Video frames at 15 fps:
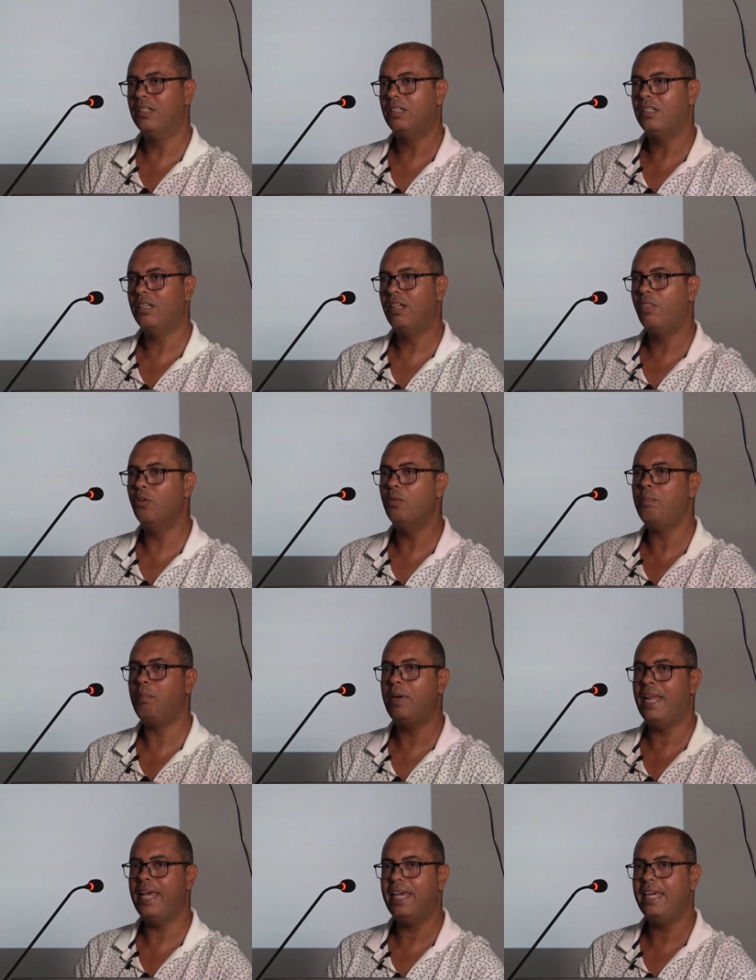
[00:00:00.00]
the
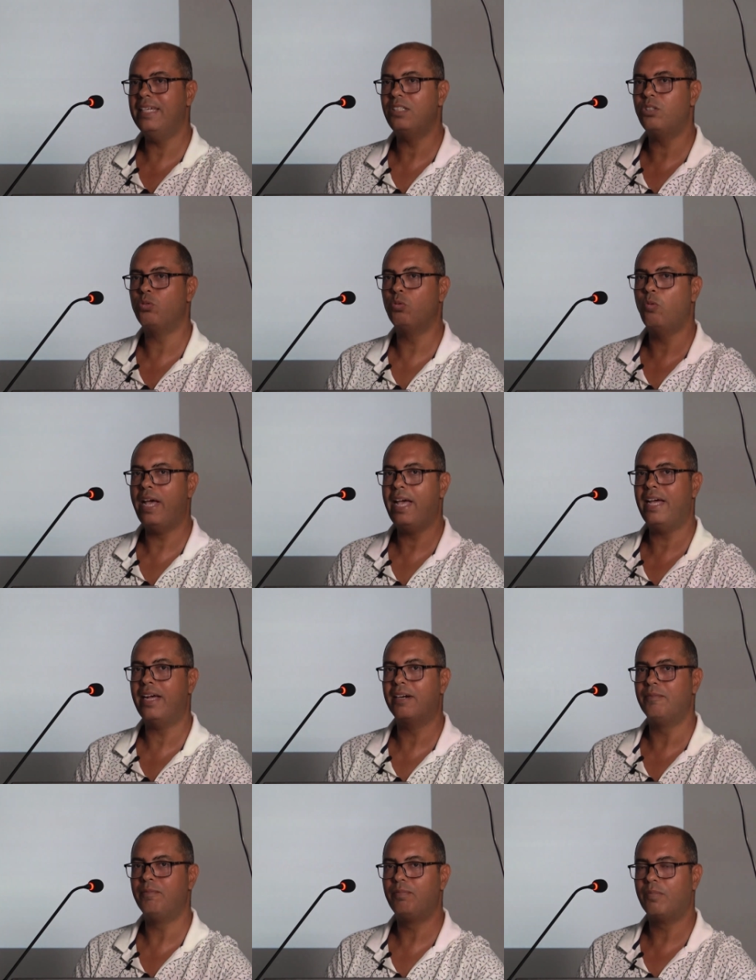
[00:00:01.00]
place
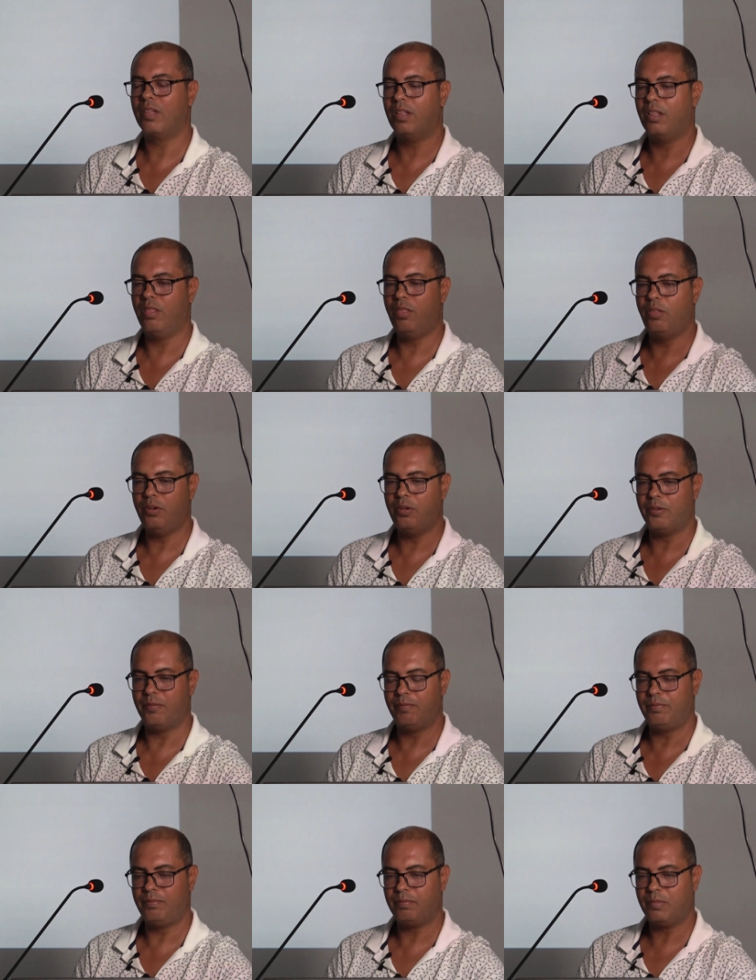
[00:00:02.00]
where the
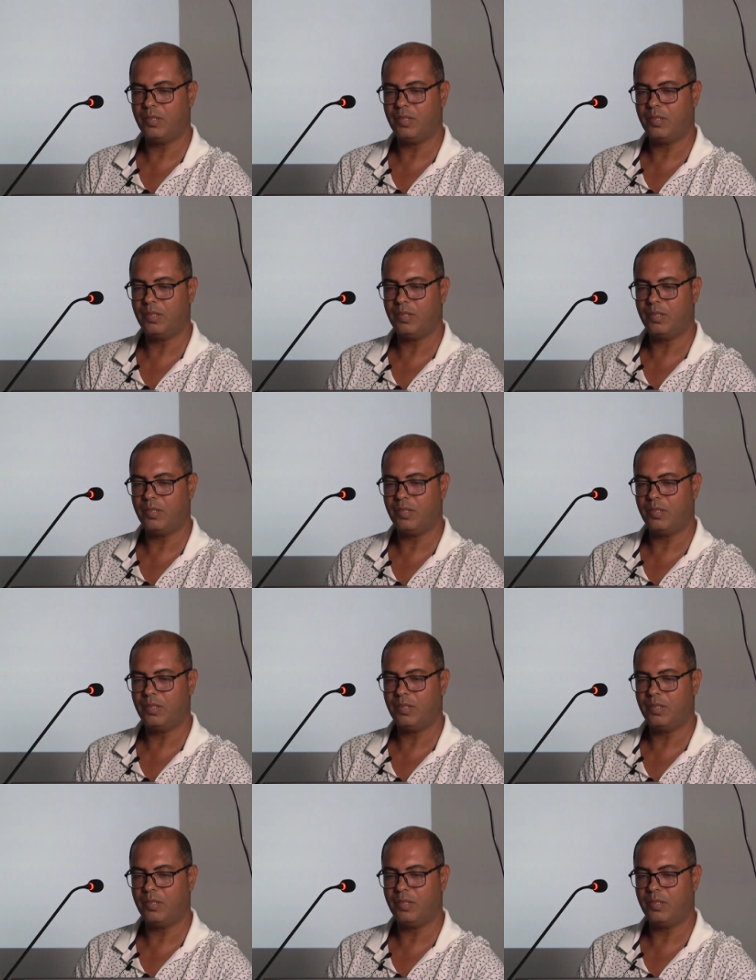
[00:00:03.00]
